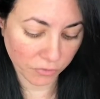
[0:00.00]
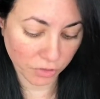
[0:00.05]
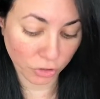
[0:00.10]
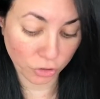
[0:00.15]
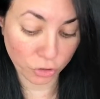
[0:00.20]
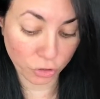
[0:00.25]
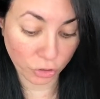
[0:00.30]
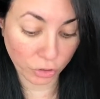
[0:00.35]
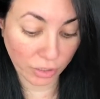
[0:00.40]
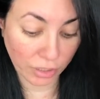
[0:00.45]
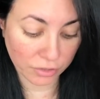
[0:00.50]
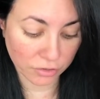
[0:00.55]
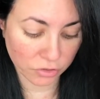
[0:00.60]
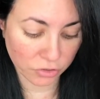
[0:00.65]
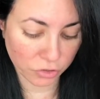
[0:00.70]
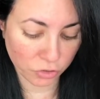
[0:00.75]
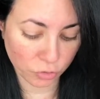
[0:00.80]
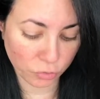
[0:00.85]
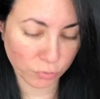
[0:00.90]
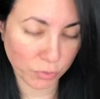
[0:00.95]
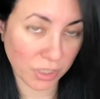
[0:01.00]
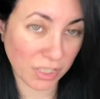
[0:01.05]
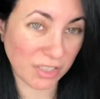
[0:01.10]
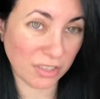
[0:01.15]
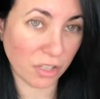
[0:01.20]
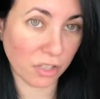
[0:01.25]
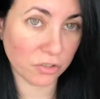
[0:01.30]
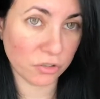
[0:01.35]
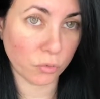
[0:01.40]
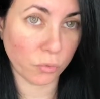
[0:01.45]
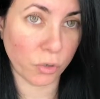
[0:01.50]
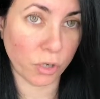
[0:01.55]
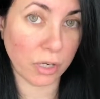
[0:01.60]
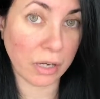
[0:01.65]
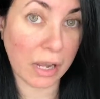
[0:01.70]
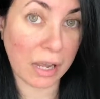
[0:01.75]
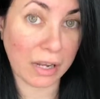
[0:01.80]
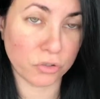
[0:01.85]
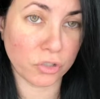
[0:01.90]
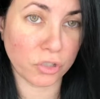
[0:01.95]
you can do, but it does work.
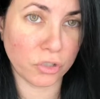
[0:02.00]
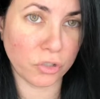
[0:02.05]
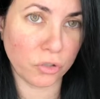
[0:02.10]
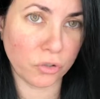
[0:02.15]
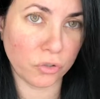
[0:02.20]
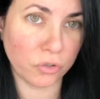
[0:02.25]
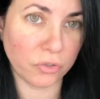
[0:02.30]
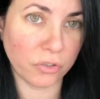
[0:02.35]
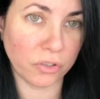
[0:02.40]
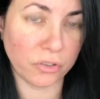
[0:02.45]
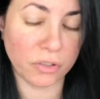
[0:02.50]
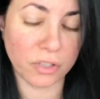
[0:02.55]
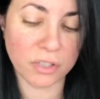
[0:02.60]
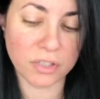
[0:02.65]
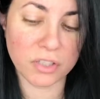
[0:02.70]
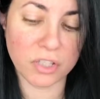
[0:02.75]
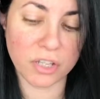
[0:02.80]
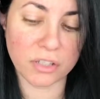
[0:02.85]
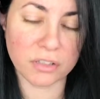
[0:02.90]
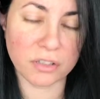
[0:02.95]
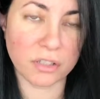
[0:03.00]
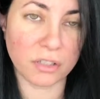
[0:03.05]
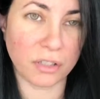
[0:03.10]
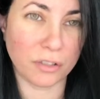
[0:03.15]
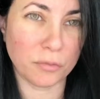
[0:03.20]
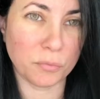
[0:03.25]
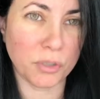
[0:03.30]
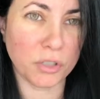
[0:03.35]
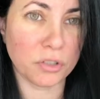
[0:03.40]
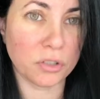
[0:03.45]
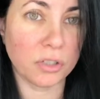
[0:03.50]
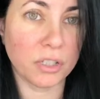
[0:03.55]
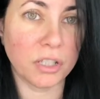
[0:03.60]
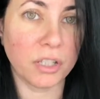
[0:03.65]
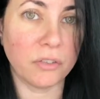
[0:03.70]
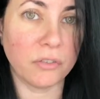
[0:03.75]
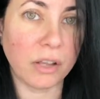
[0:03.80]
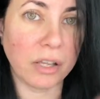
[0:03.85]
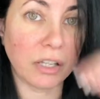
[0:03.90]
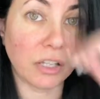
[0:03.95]
I'll continue using this, yes, especially
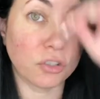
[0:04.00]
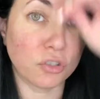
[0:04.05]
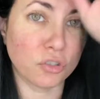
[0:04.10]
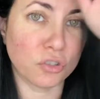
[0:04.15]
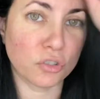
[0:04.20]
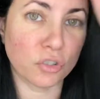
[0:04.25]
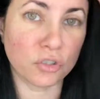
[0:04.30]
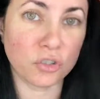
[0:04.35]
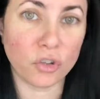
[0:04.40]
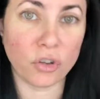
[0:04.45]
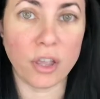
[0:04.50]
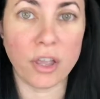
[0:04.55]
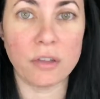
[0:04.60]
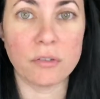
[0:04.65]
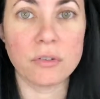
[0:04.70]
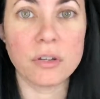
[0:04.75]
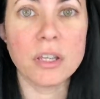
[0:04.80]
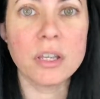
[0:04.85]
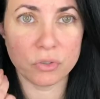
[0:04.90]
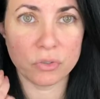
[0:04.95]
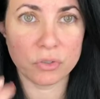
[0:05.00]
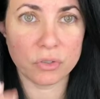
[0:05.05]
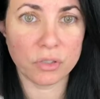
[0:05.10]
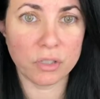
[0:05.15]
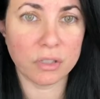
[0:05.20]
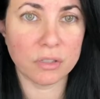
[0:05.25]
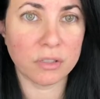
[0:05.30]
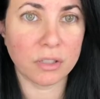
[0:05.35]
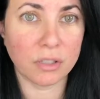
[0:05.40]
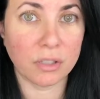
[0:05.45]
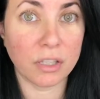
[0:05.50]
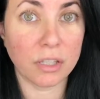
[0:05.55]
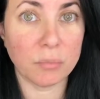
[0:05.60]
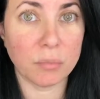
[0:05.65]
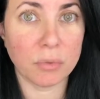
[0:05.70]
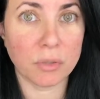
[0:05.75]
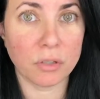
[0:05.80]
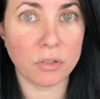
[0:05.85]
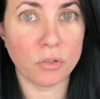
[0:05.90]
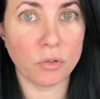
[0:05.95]
if like you're such a hairy. Just this and
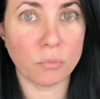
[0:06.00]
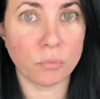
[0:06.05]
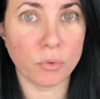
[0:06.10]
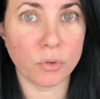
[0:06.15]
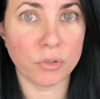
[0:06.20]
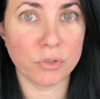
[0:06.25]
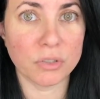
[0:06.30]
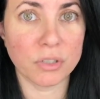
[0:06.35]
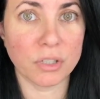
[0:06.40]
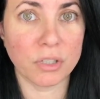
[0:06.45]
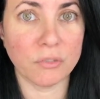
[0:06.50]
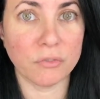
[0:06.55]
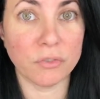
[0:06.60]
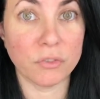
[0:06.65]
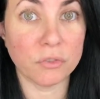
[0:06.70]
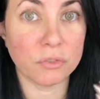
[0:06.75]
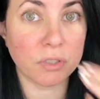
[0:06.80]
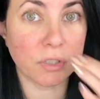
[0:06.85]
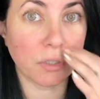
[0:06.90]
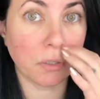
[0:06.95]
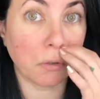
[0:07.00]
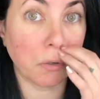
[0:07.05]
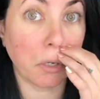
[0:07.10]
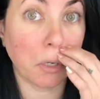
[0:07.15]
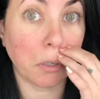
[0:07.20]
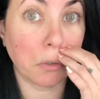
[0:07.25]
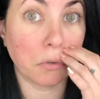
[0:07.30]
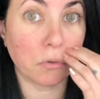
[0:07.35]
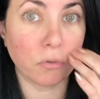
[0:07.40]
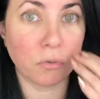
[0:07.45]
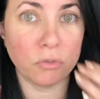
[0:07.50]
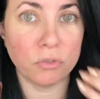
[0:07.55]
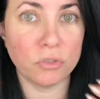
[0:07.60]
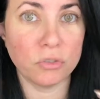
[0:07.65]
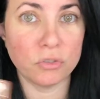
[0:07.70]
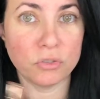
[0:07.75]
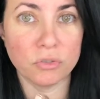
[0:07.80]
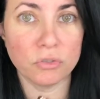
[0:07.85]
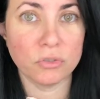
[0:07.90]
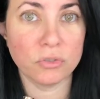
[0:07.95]
keep it in your purse, and if you see your hair growing, you
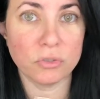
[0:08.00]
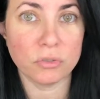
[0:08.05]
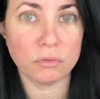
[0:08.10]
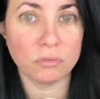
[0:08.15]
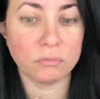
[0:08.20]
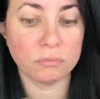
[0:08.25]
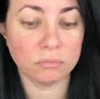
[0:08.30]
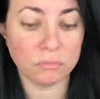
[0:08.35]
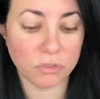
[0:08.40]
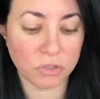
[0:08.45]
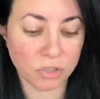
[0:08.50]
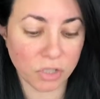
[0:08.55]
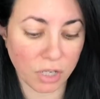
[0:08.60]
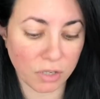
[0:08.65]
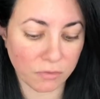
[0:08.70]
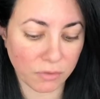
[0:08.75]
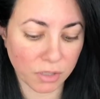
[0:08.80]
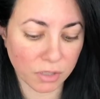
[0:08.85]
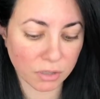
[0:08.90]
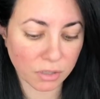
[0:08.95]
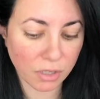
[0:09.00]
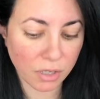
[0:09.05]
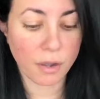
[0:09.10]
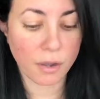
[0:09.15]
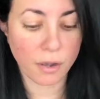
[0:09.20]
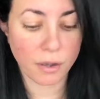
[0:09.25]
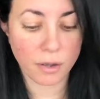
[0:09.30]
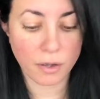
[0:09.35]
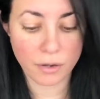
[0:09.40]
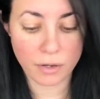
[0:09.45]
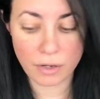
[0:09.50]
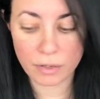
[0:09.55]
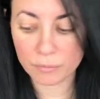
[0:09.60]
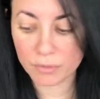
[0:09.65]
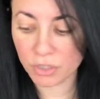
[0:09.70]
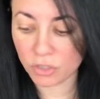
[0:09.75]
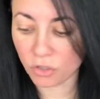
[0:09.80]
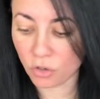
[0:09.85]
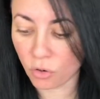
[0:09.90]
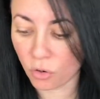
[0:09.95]
just shave it. Let
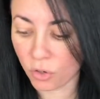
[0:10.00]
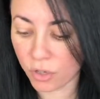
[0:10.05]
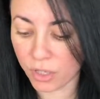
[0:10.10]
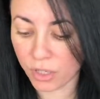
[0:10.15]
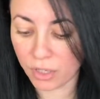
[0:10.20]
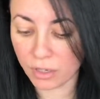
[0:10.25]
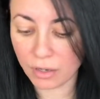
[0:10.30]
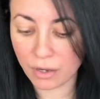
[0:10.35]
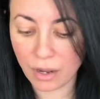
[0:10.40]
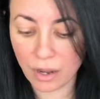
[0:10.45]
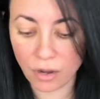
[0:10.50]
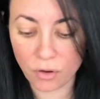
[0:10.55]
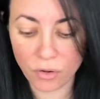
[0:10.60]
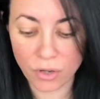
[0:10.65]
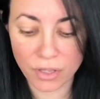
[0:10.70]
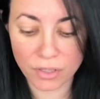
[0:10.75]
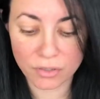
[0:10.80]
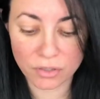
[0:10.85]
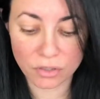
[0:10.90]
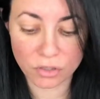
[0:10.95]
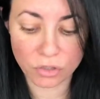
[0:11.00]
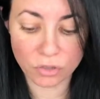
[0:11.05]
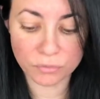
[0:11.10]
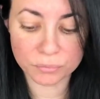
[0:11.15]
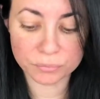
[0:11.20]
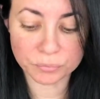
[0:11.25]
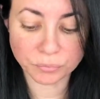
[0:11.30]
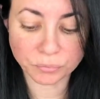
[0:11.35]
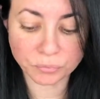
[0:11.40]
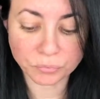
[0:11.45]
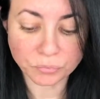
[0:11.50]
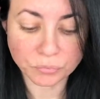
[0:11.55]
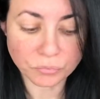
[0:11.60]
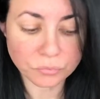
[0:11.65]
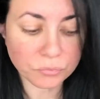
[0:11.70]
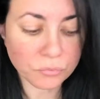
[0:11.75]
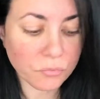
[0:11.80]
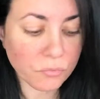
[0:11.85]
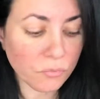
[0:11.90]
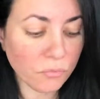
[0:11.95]
me go ahead now and
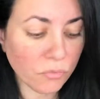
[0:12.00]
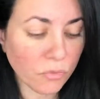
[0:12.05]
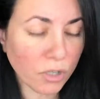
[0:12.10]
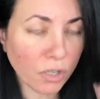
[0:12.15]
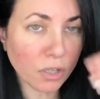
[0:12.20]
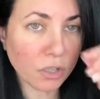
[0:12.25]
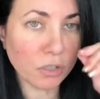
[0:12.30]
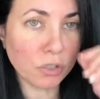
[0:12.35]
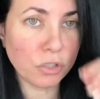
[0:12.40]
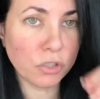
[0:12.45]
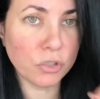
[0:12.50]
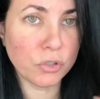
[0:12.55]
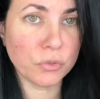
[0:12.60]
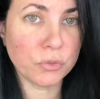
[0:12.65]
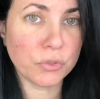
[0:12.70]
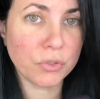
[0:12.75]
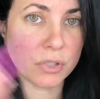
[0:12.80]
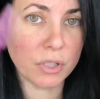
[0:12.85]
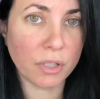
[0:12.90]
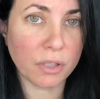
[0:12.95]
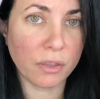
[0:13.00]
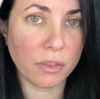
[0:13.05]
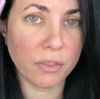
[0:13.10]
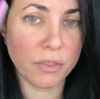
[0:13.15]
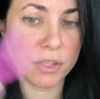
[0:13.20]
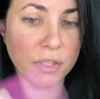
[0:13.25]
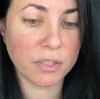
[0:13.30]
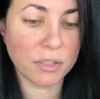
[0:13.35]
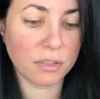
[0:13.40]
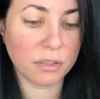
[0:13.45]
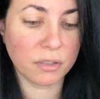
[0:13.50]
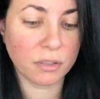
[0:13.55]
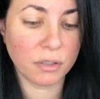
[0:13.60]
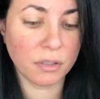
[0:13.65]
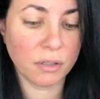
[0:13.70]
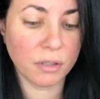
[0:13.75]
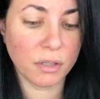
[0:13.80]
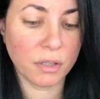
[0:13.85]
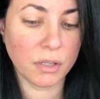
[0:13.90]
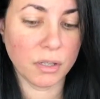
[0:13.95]
use this
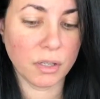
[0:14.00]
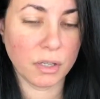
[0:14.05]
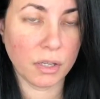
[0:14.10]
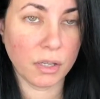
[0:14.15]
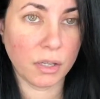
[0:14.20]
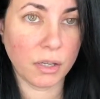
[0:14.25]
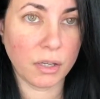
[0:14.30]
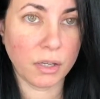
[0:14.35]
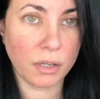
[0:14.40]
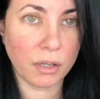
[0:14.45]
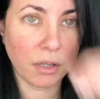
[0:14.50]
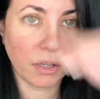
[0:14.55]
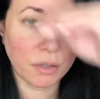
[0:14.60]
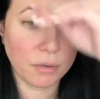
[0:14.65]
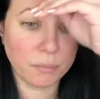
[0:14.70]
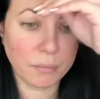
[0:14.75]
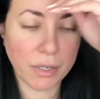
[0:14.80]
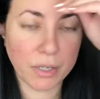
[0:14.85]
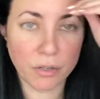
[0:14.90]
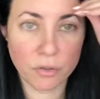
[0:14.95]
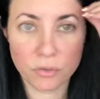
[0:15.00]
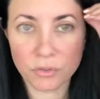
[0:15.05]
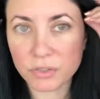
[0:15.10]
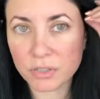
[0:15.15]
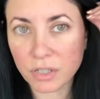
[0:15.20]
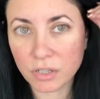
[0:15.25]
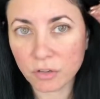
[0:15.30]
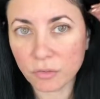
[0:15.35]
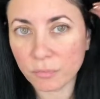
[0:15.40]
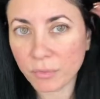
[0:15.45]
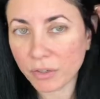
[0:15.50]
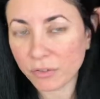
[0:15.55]
and my other side of my